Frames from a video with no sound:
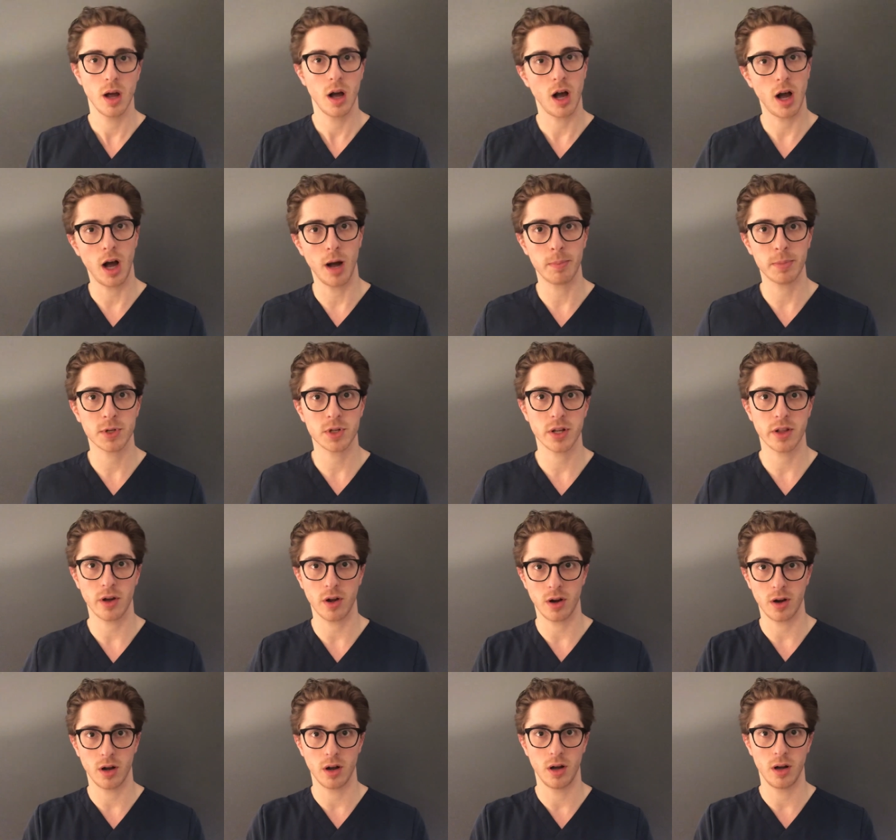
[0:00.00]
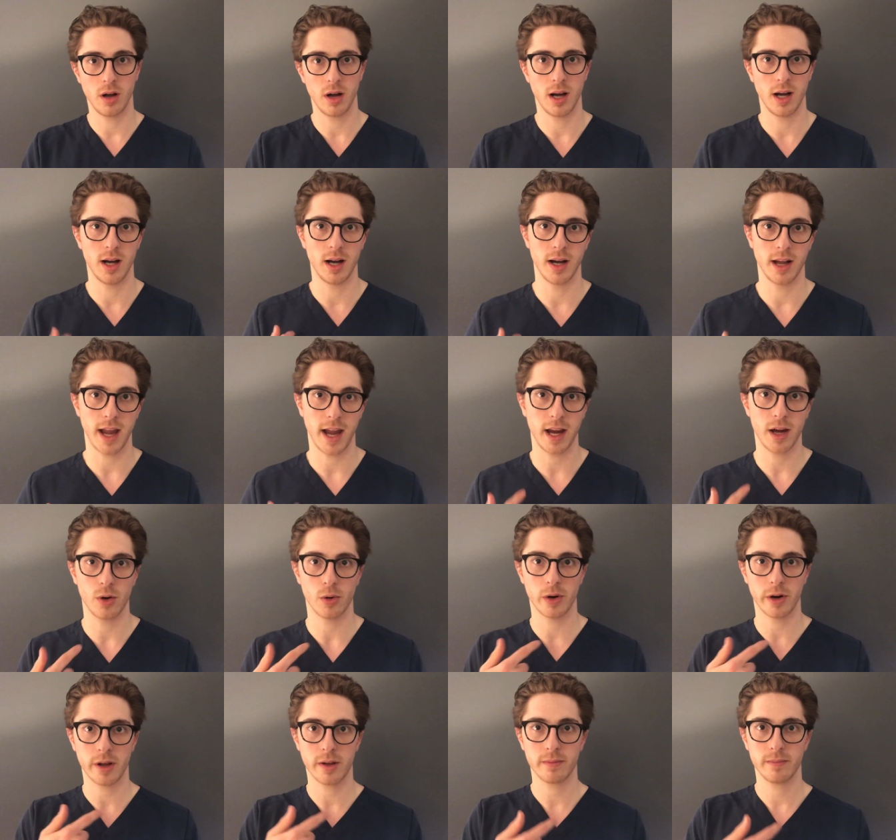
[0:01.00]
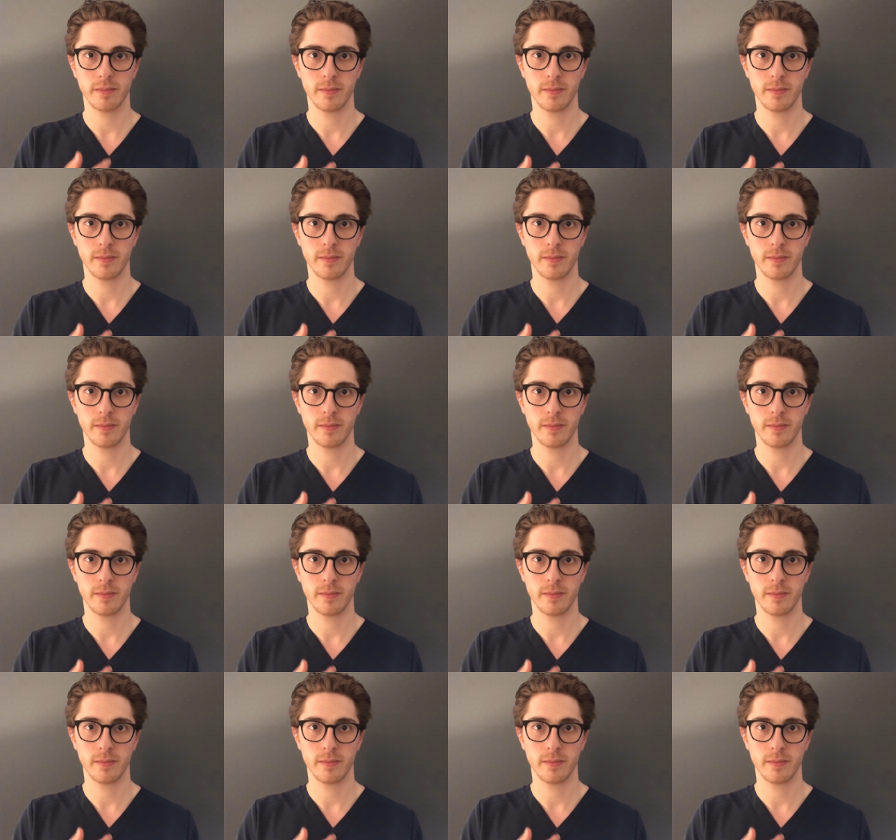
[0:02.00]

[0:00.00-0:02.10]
up to the uh, aorta